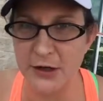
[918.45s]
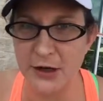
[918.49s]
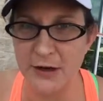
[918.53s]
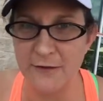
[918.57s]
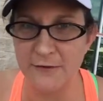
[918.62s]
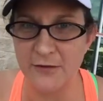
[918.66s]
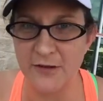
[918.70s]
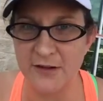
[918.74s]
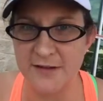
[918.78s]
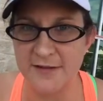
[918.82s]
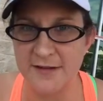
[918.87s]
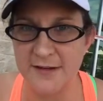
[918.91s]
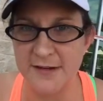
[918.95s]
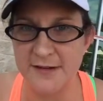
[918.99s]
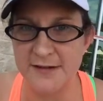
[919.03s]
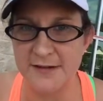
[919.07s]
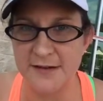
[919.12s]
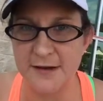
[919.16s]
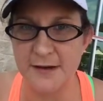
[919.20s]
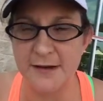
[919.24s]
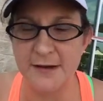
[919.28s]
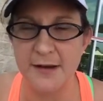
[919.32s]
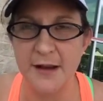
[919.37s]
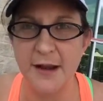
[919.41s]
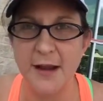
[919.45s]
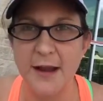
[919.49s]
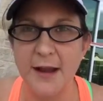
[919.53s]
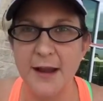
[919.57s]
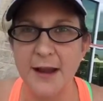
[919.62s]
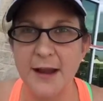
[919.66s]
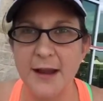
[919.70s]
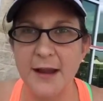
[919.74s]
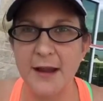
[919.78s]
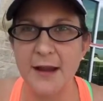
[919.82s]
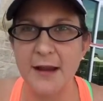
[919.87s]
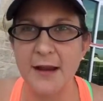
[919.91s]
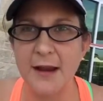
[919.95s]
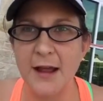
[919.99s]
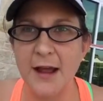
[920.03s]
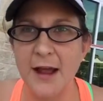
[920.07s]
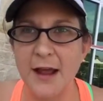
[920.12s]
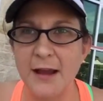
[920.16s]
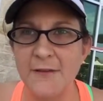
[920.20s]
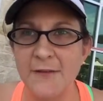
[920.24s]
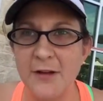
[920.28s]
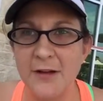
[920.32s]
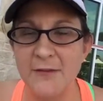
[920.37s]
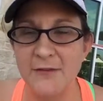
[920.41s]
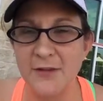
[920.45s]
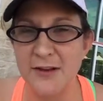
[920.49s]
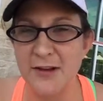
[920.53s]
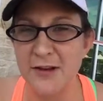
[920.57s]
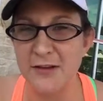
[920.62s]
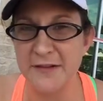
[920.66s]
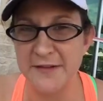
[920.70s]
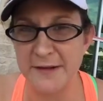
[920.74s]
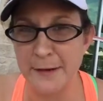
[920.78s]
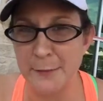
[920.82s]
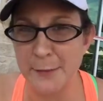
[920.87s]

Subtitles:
conversation, and I found videos.